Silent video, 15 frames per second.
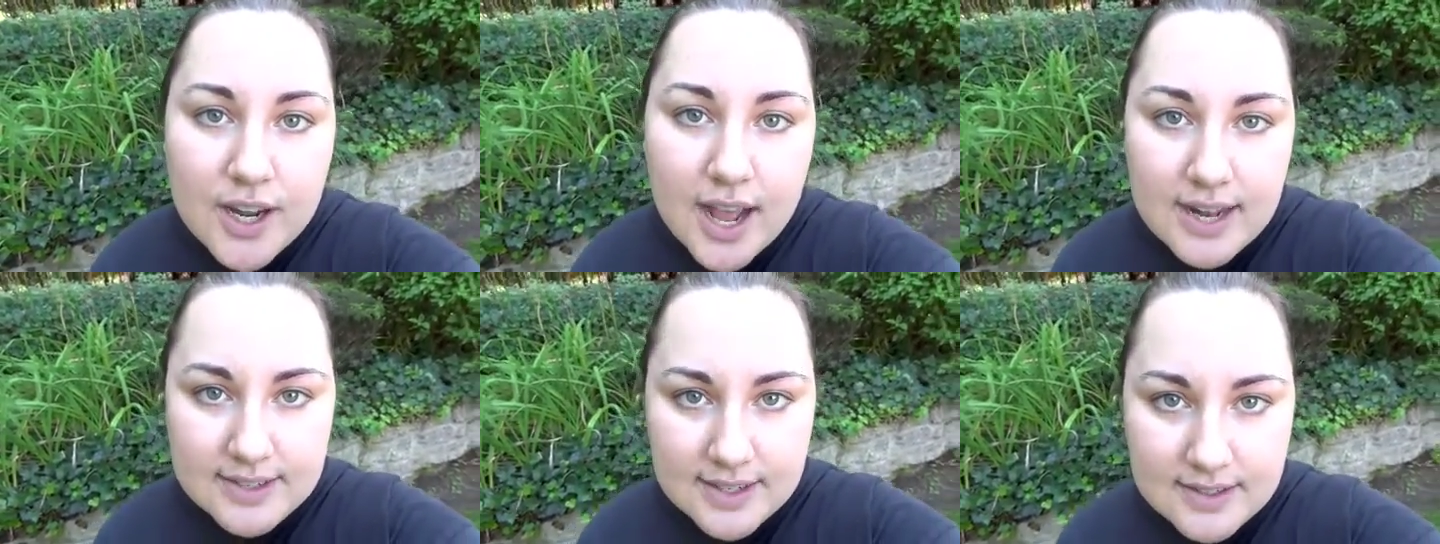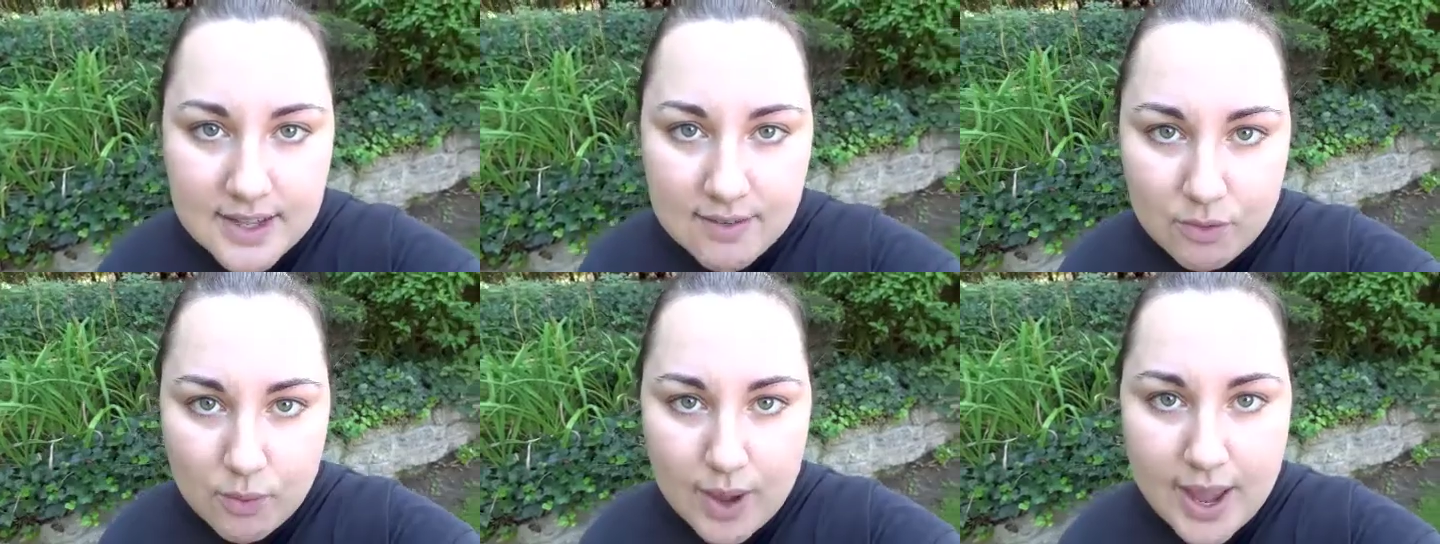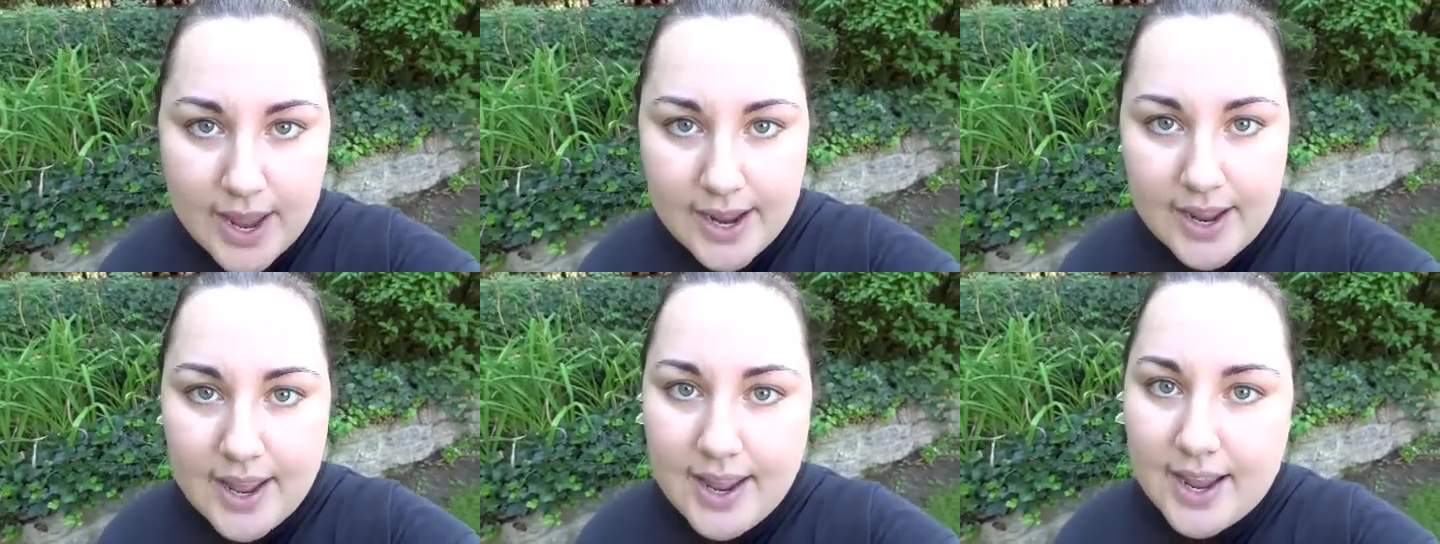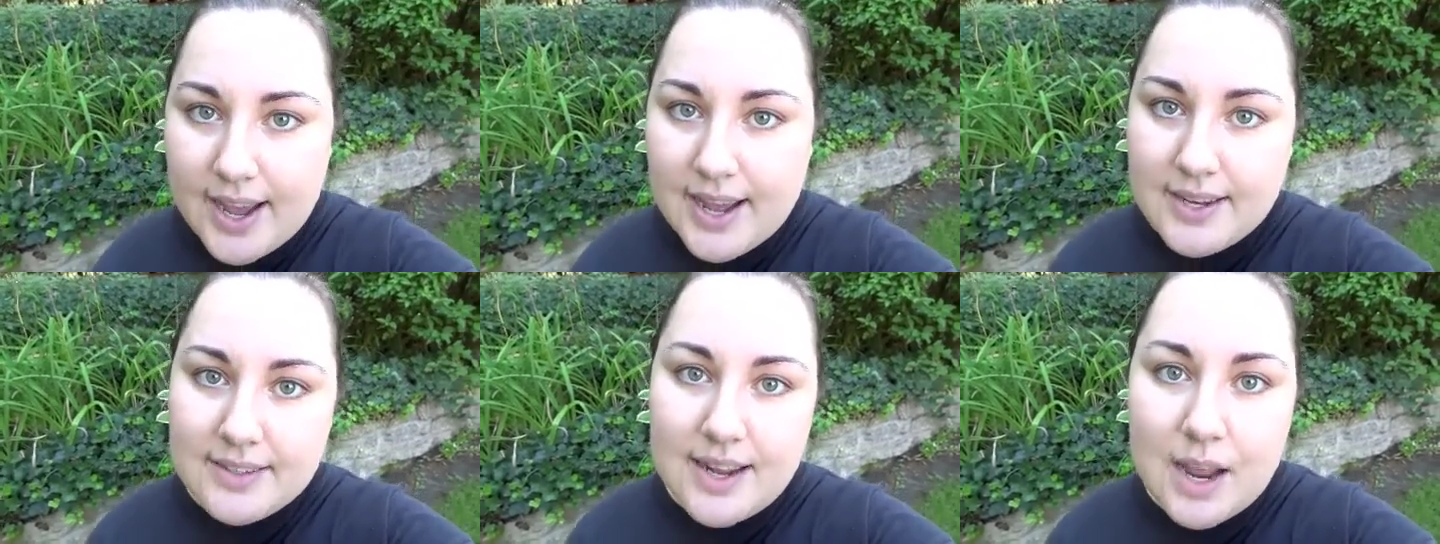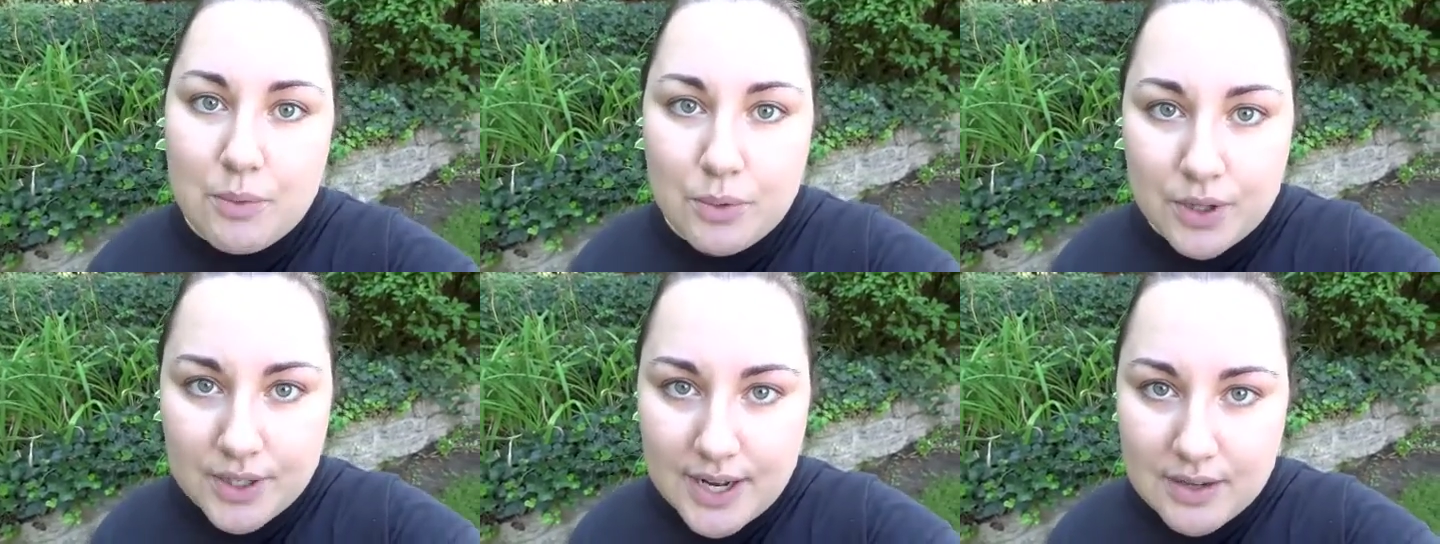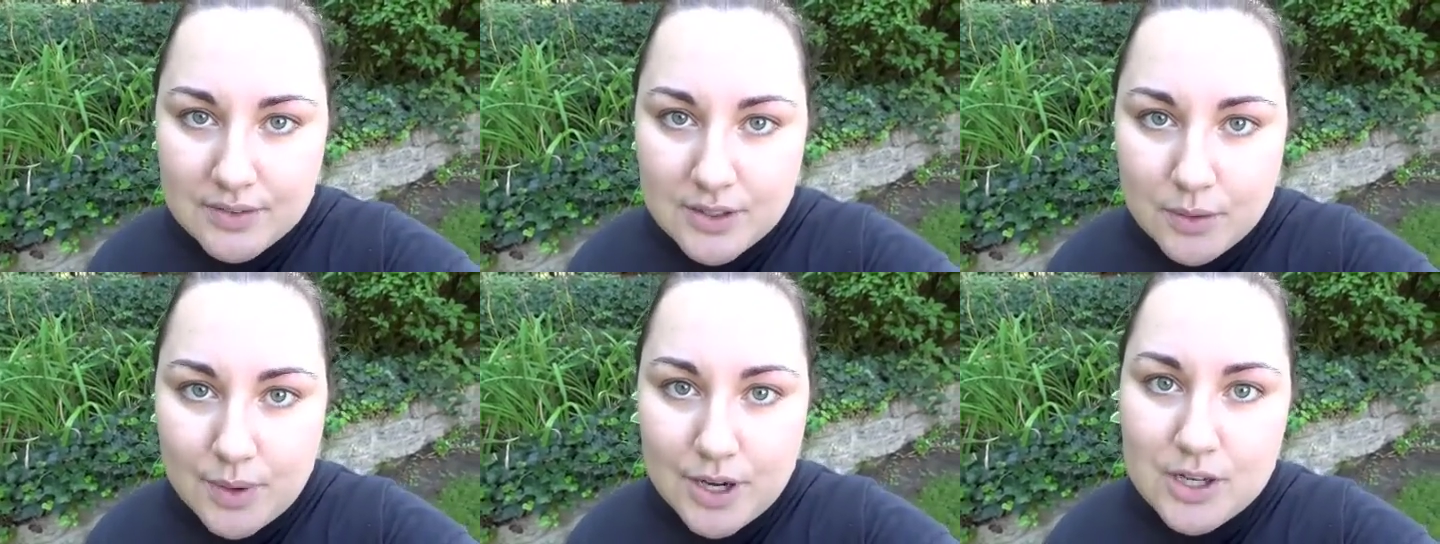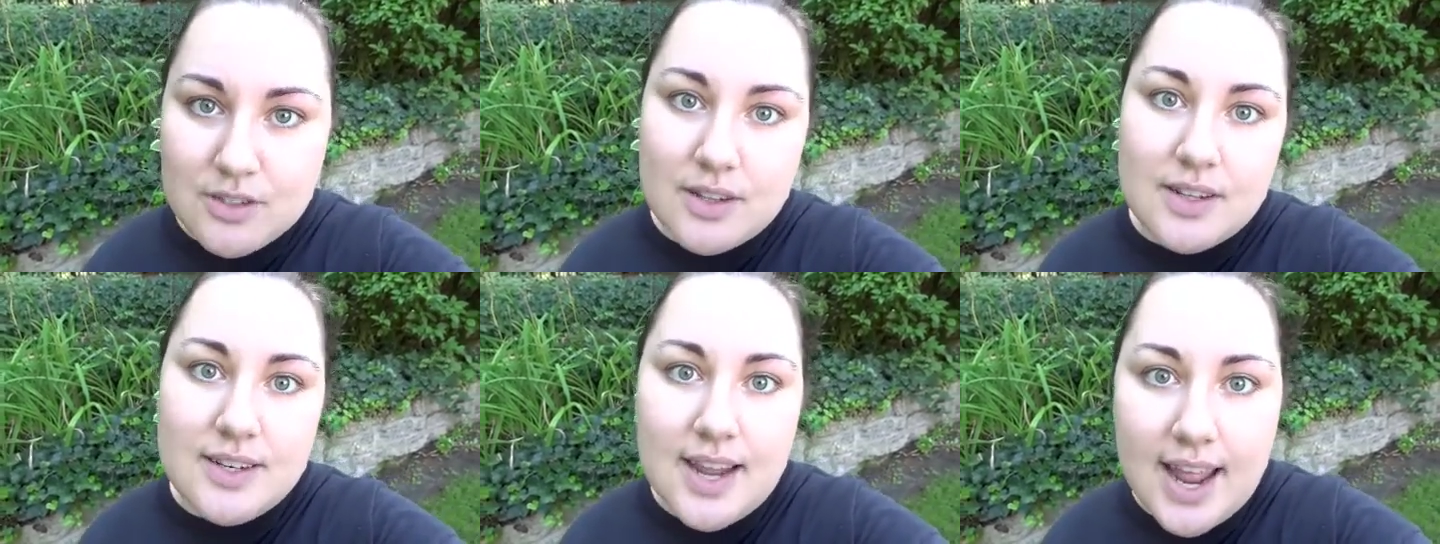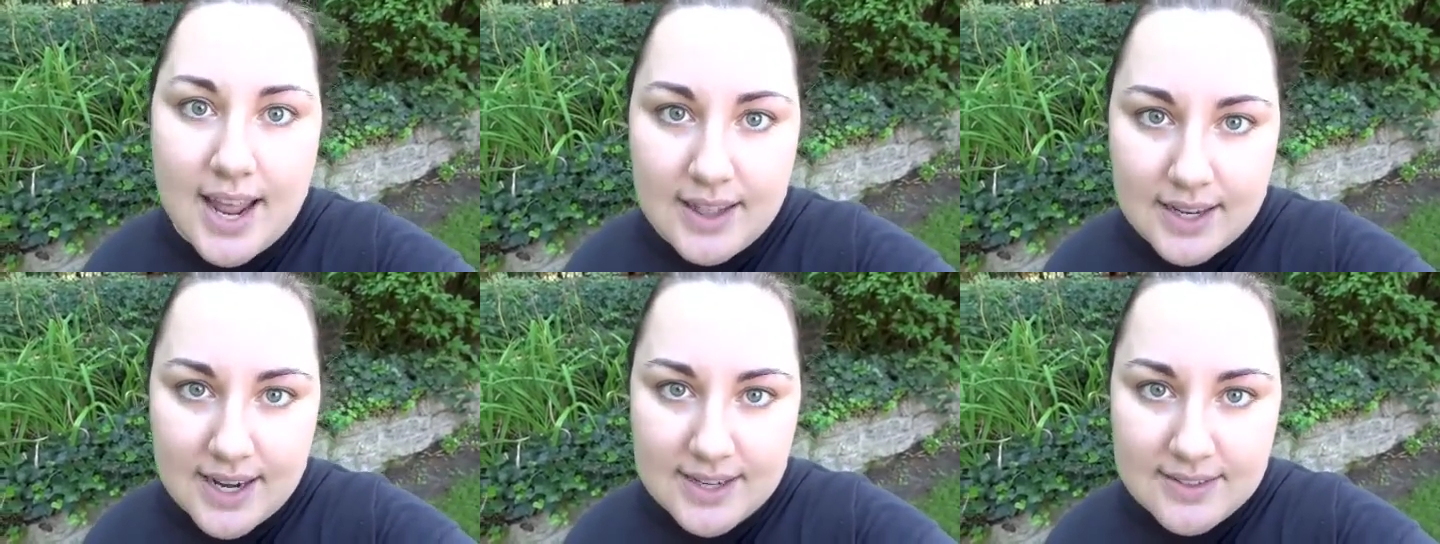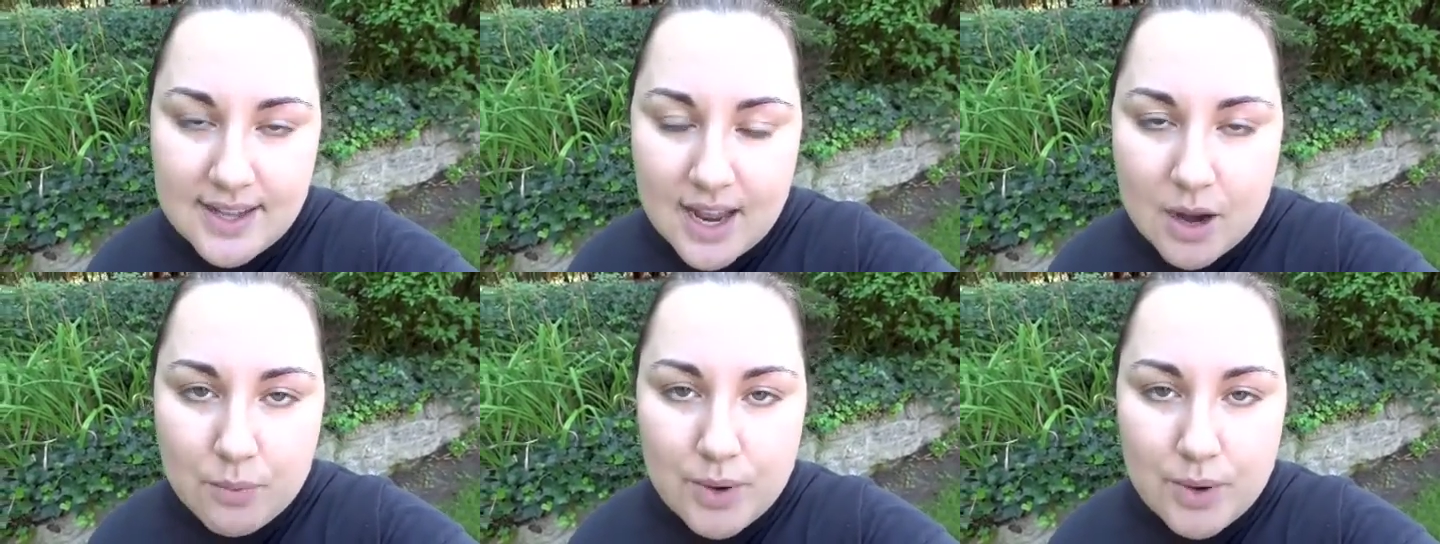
contest giveaway and I will announce the winners on the day that I say I